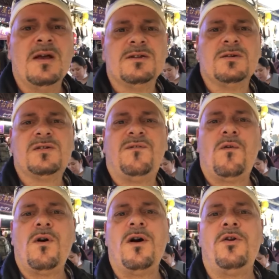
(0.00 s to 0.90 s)
So it's
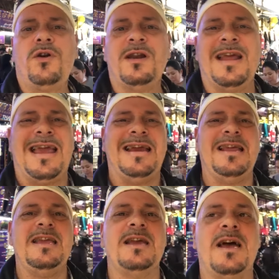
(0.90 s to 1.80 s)

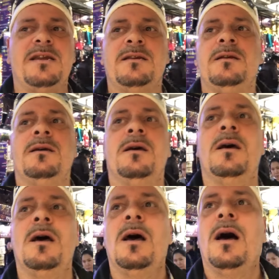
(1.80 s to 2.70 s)
480 yen
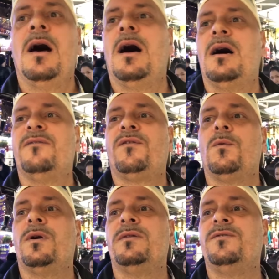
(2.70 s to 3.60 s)
for
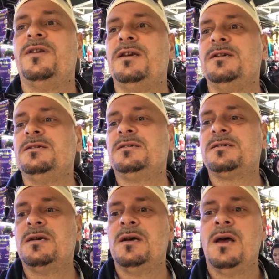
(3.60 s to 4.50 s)
one of
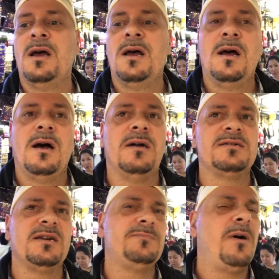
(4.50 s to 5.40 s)
these. It's
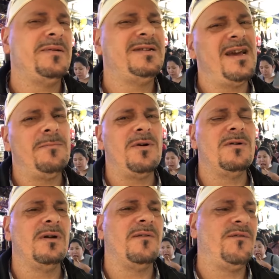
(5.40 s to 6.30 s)
going to probably take
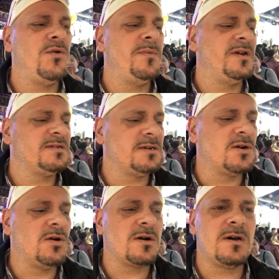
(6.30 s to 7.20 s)
about a few minutes to
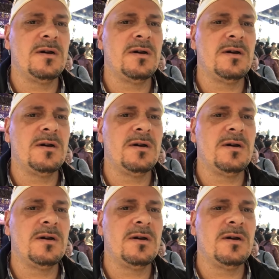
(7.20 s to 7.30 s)
cook.